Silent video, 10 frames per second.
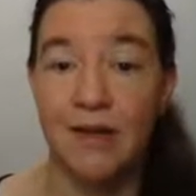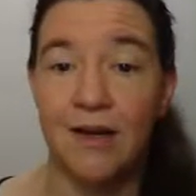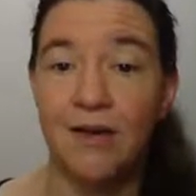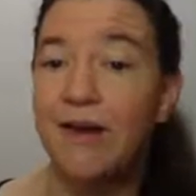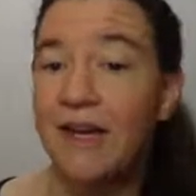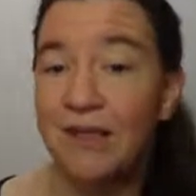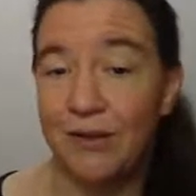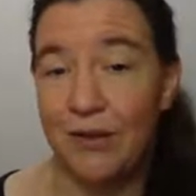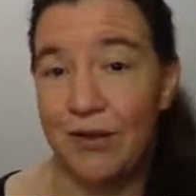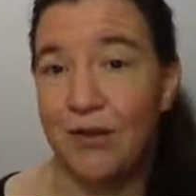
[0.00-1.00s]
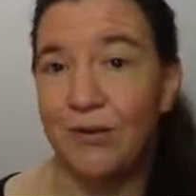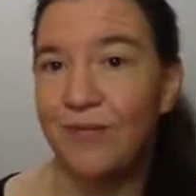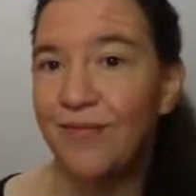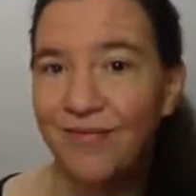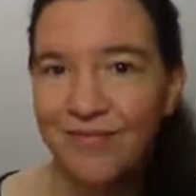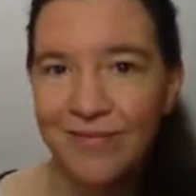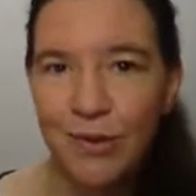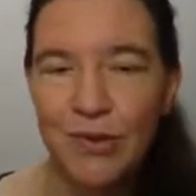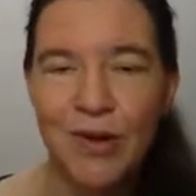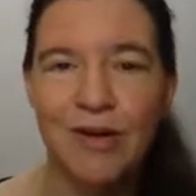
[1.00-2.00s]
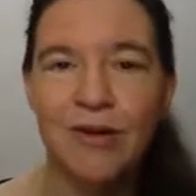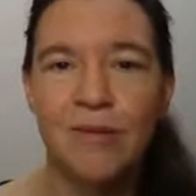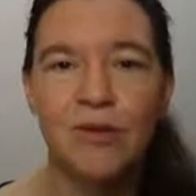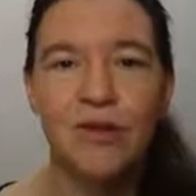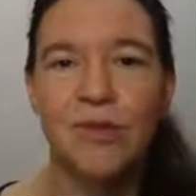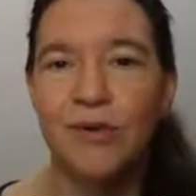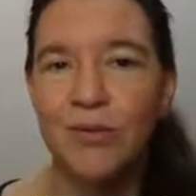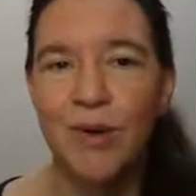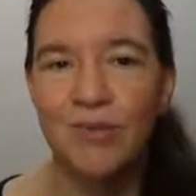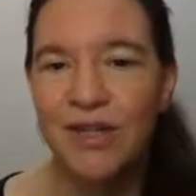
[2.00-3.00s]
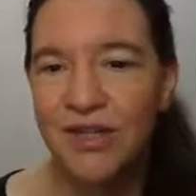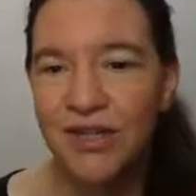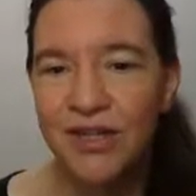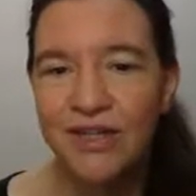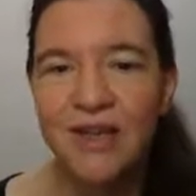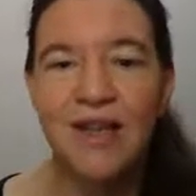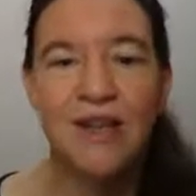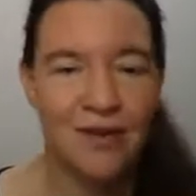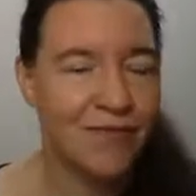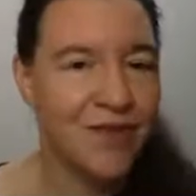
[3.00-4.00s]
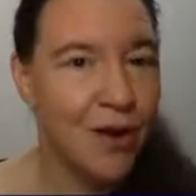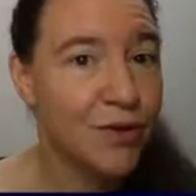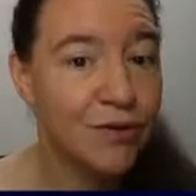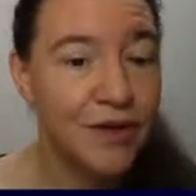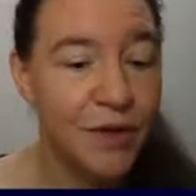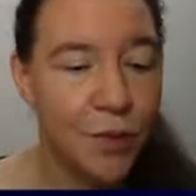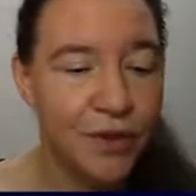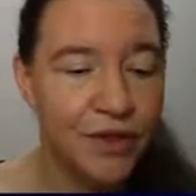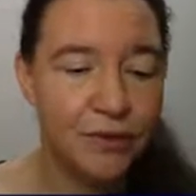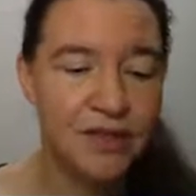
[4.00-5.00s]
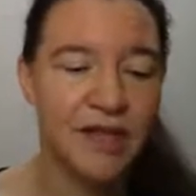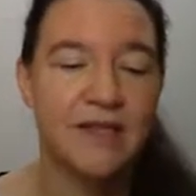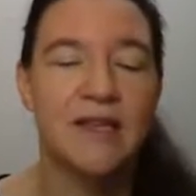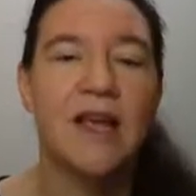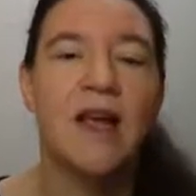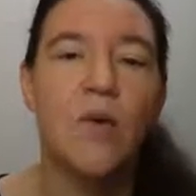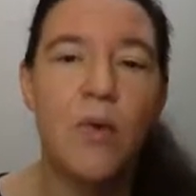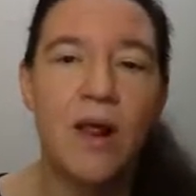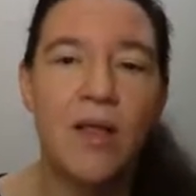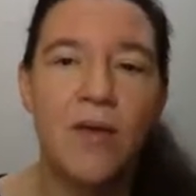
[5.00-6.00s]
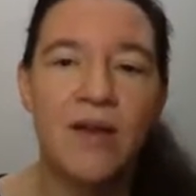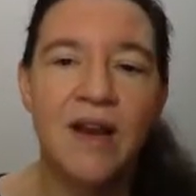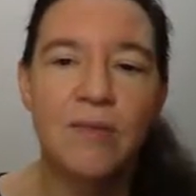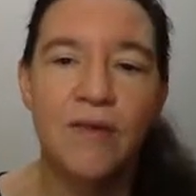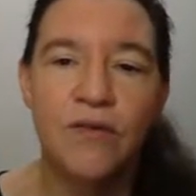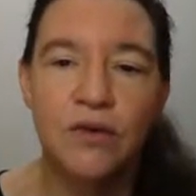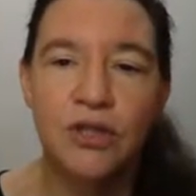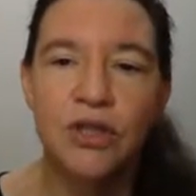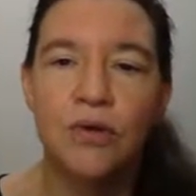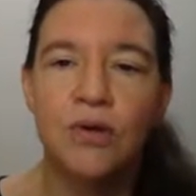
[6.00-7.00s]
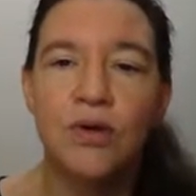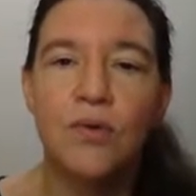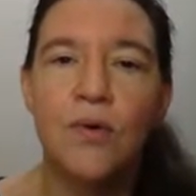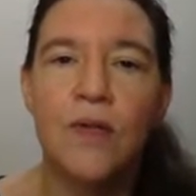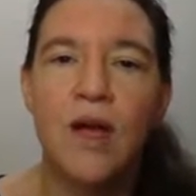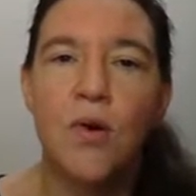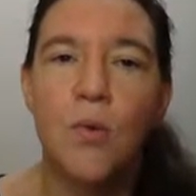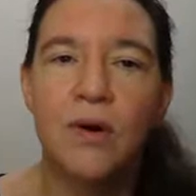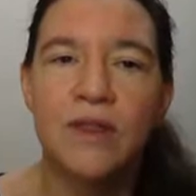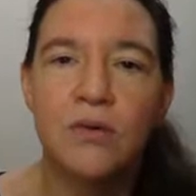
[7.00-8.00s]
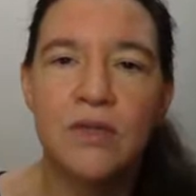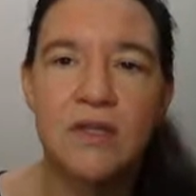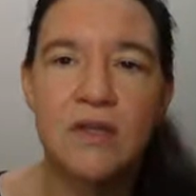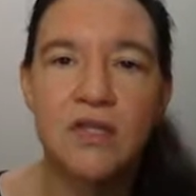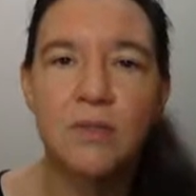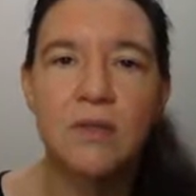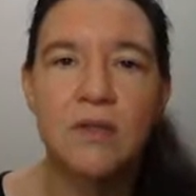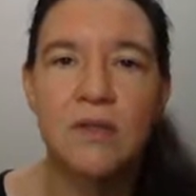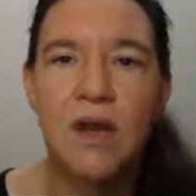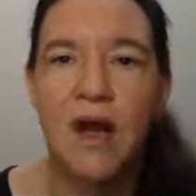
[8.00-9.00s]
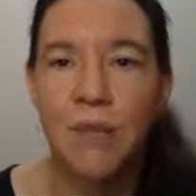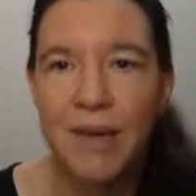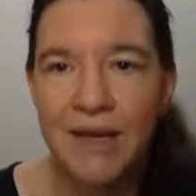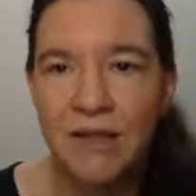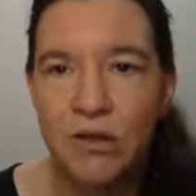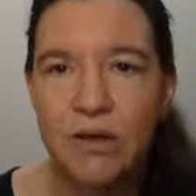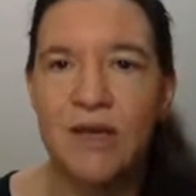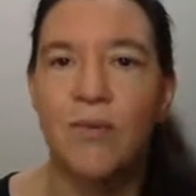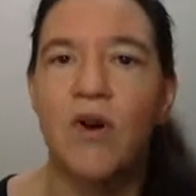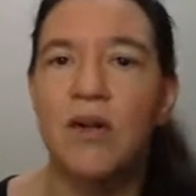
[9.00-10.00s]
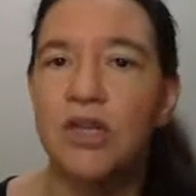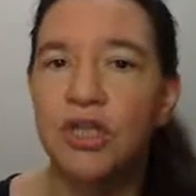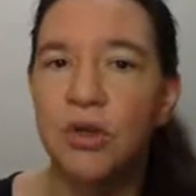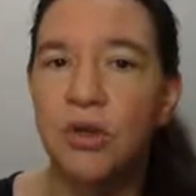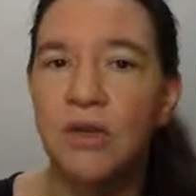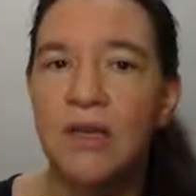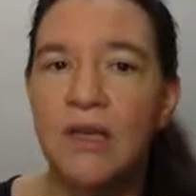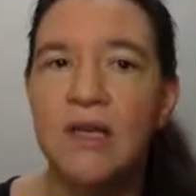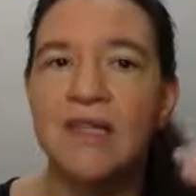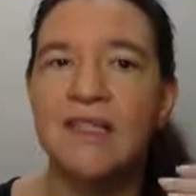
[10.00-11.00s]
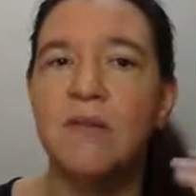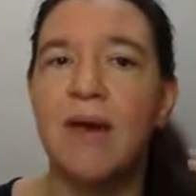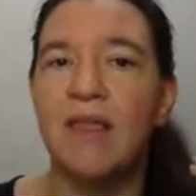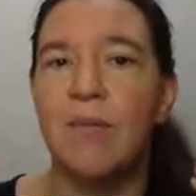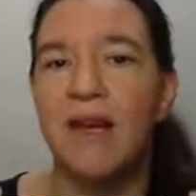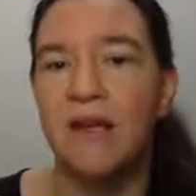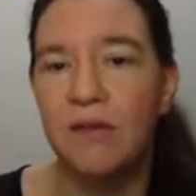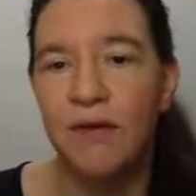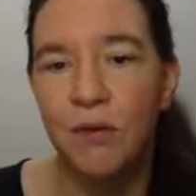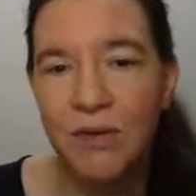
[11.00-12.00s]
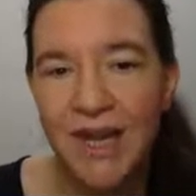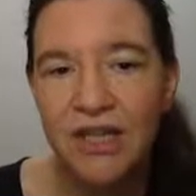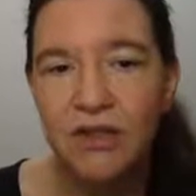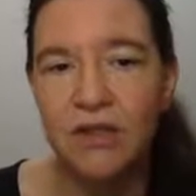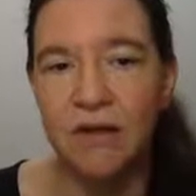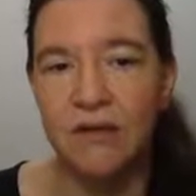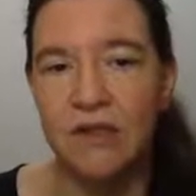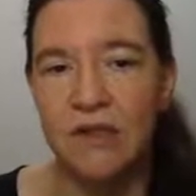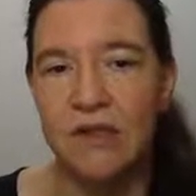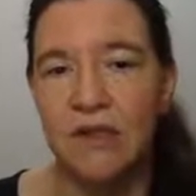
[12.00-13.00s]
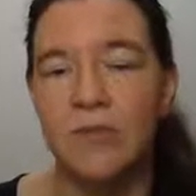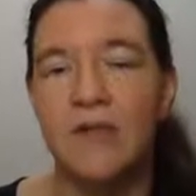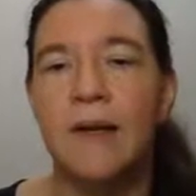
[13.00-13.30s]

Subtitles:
All right, so post-quantum encryption, post-quantum signatures, now you really want those things. Well, let me first show you what those systems are based on. What I'm going to show you here is the mathematical foundations of this system.